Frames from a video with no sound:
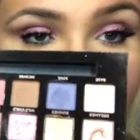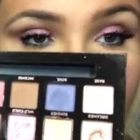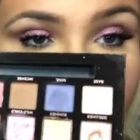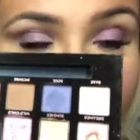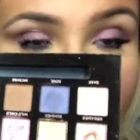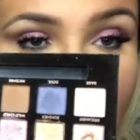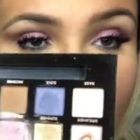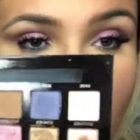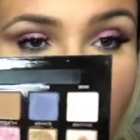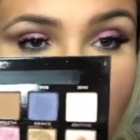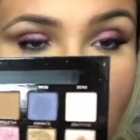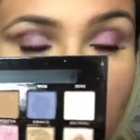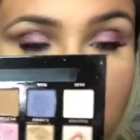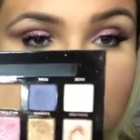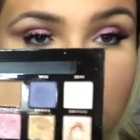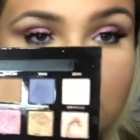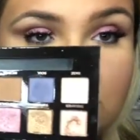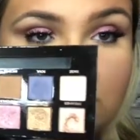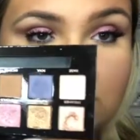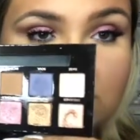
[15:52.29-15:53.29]
look how
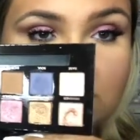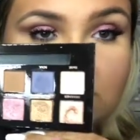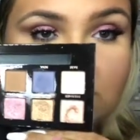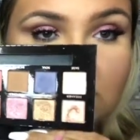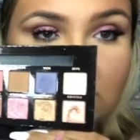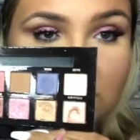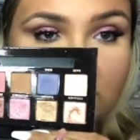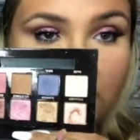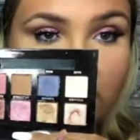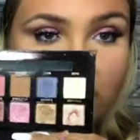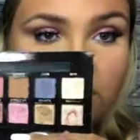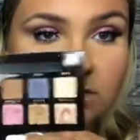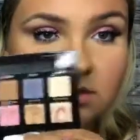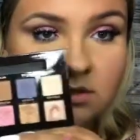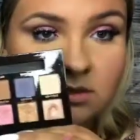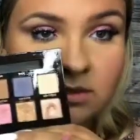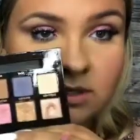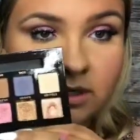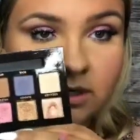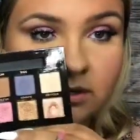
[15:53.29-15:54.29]
much, I know there's
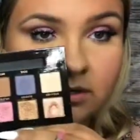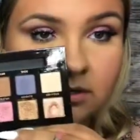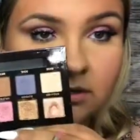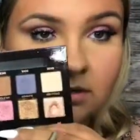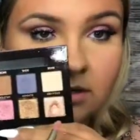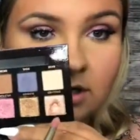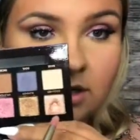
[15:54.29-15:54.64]
a glare,